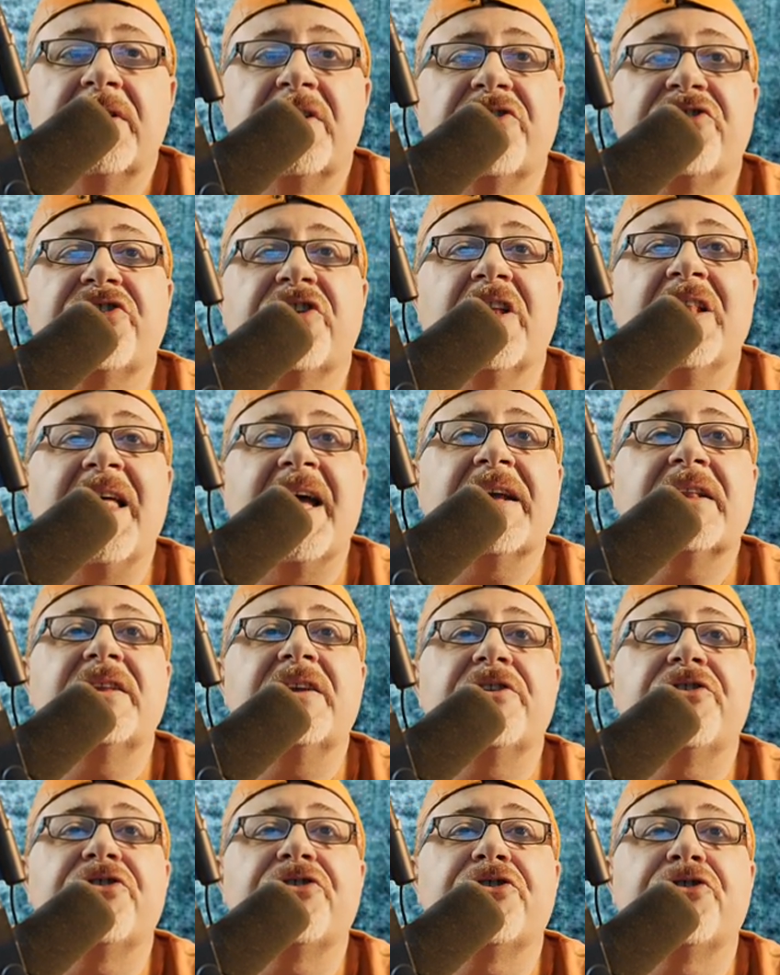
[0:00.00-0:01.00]
The
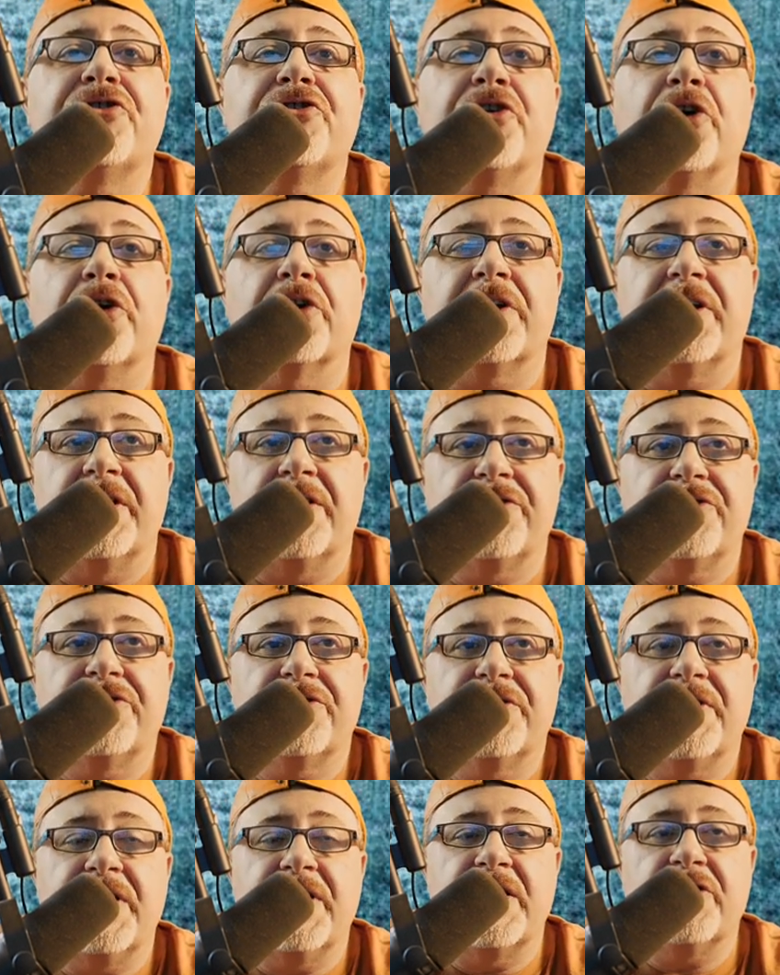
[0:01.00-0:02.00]
Sylectus
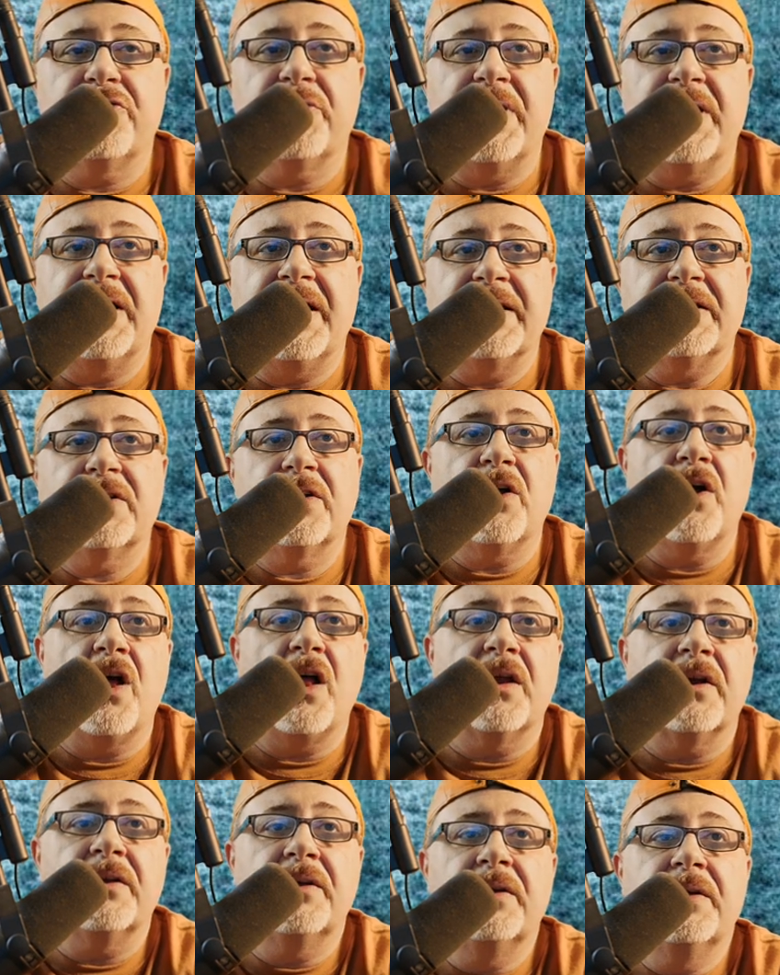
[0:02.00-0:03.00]
Circus. That's what I like to
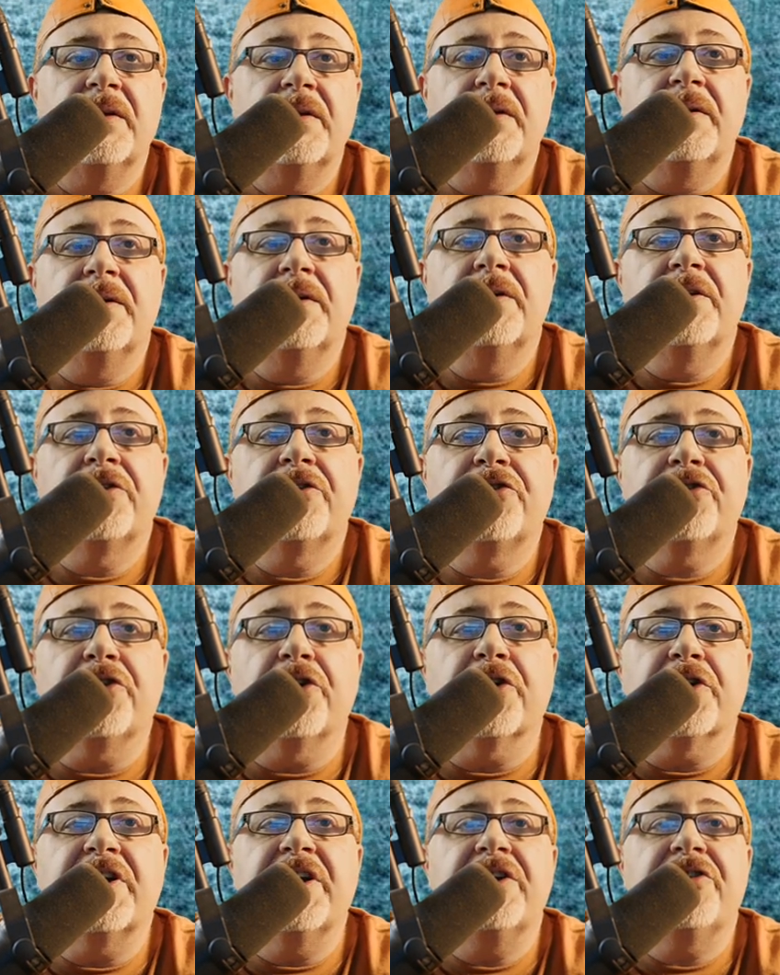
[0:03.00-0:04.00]
call it.
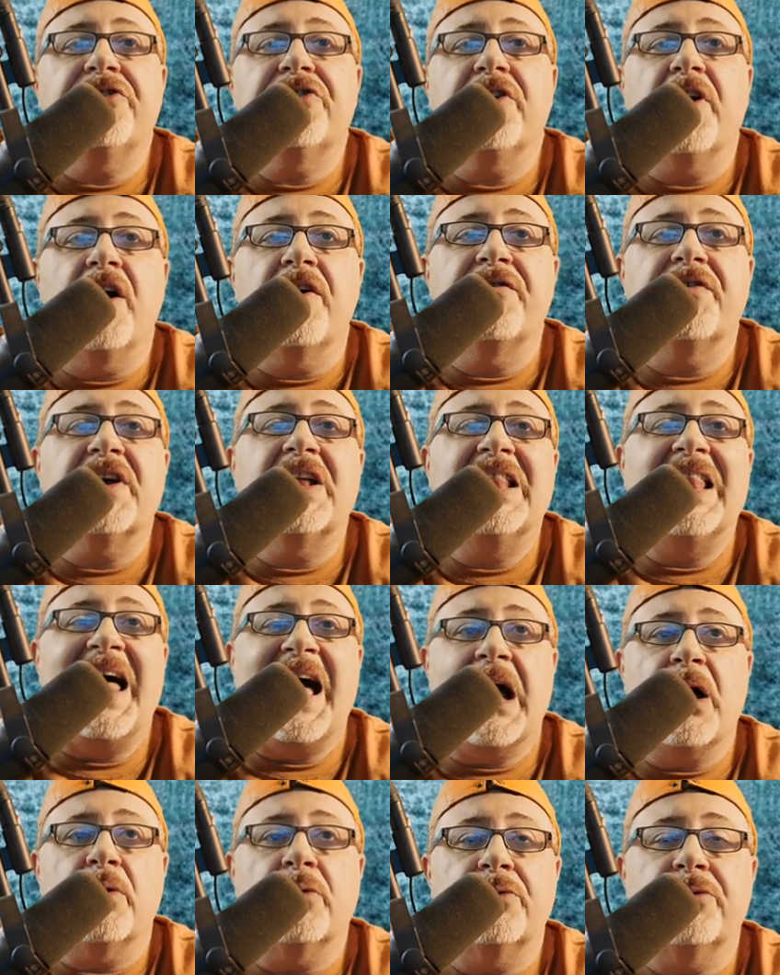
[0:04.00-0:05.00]
Circus of
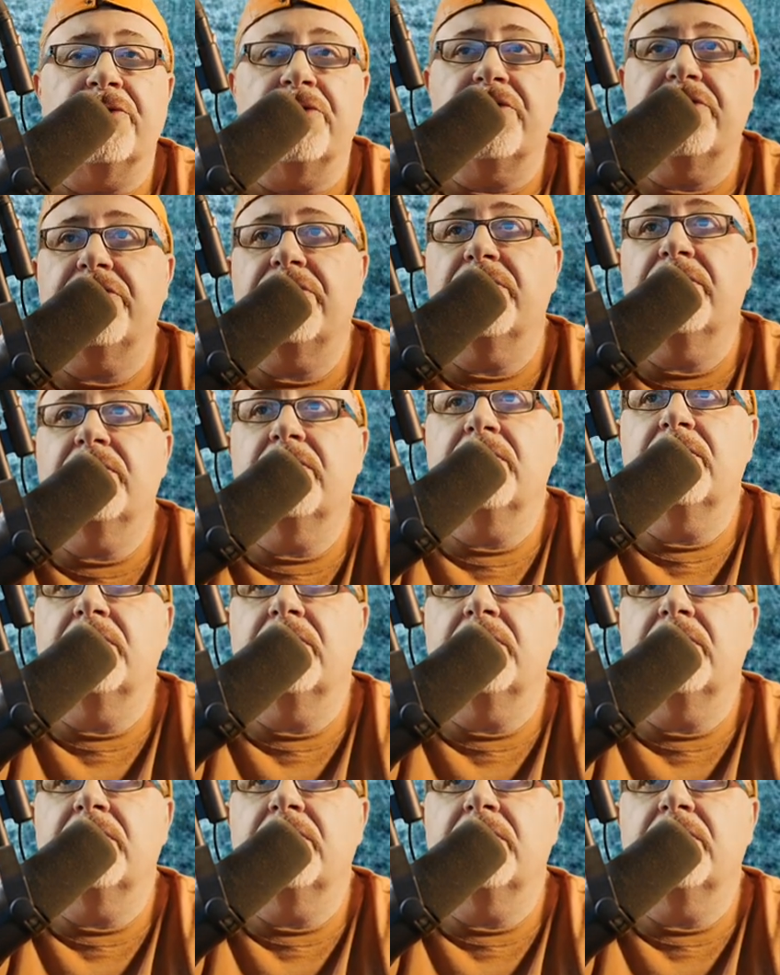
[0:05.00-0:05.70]
Clowns.